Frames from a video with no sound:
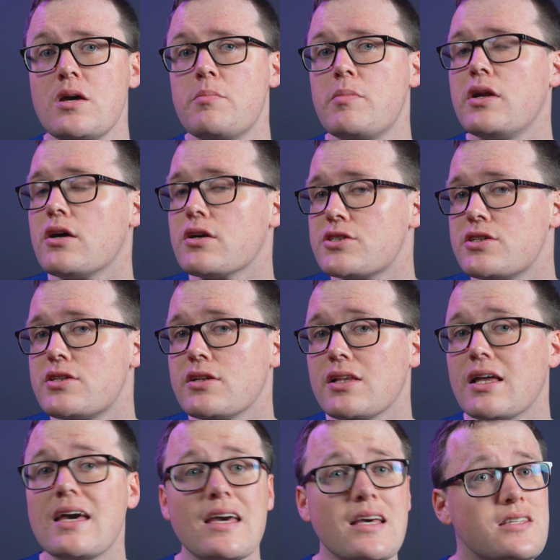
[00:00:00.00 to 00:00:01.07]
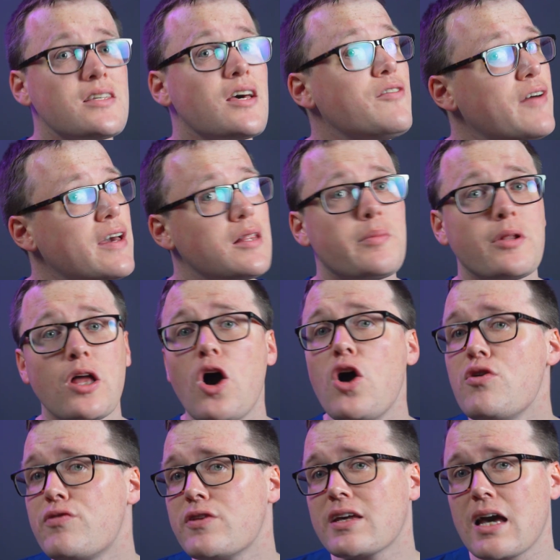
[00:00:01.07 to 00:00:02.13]
Minoxidil is available
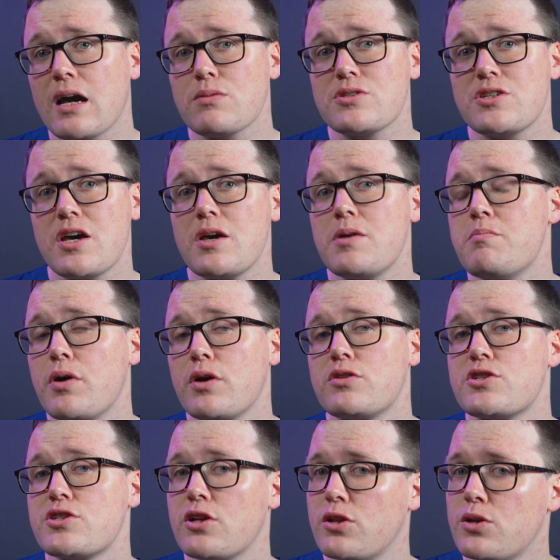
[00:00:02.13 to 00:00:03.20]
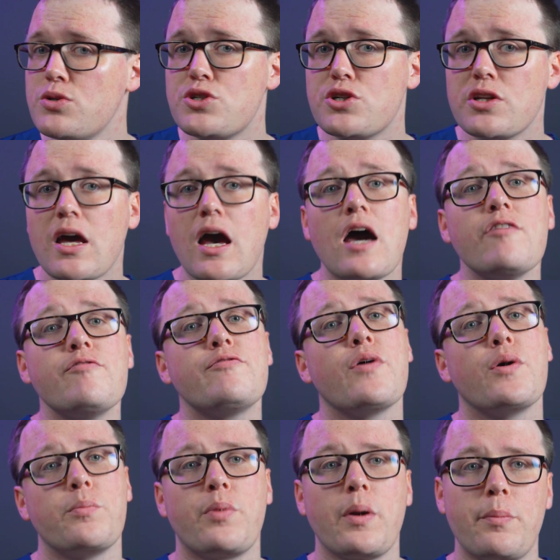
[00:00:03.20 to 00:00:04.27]
over the counter in both solution and
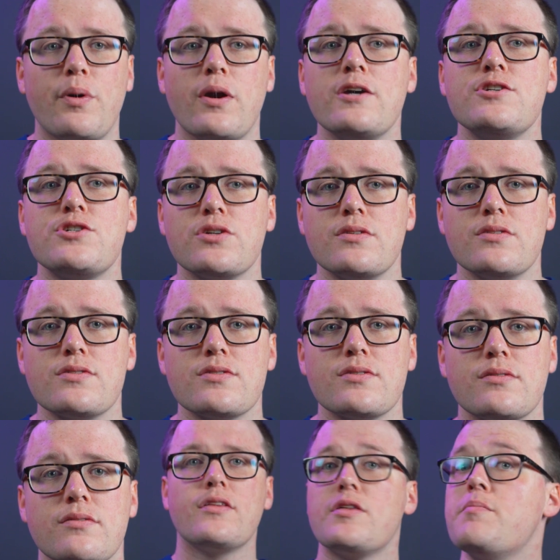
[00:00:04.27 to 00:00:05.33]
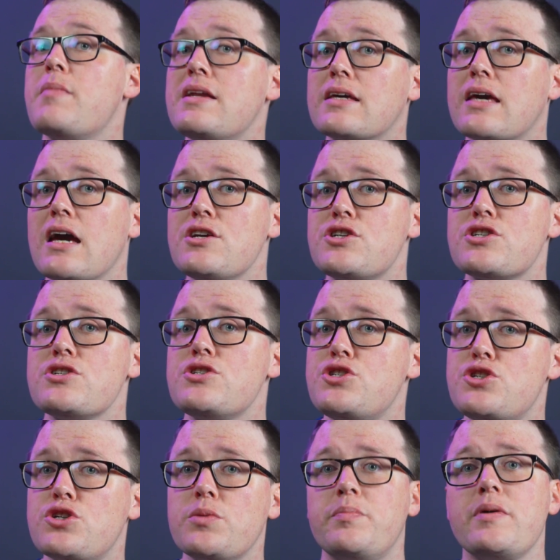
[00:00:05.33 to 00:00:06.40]
foam preparations. The medication
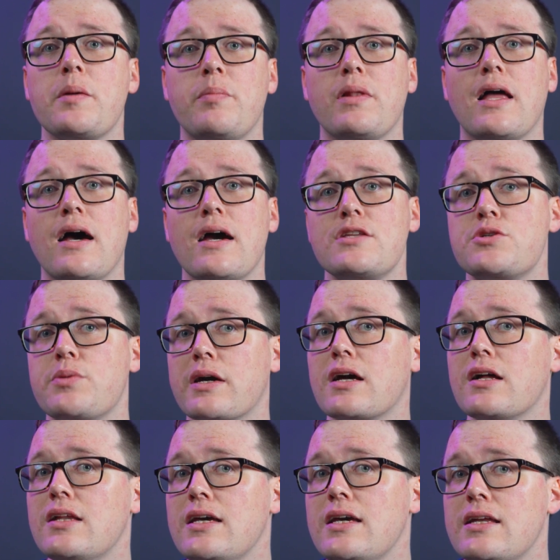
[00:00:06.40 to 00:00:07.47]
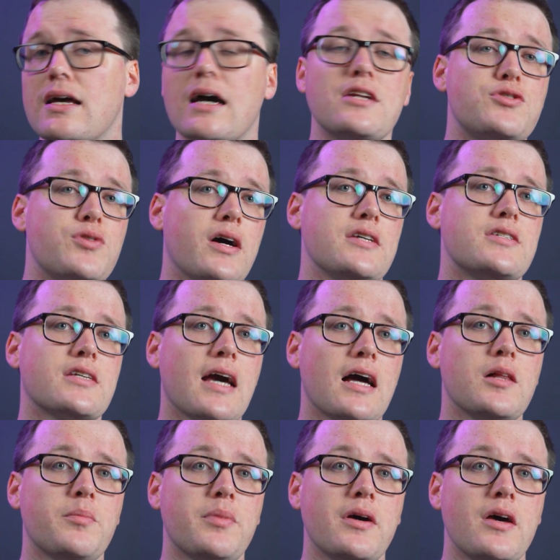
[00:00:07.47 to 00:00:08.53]
should be applied to a clean and dry scalp.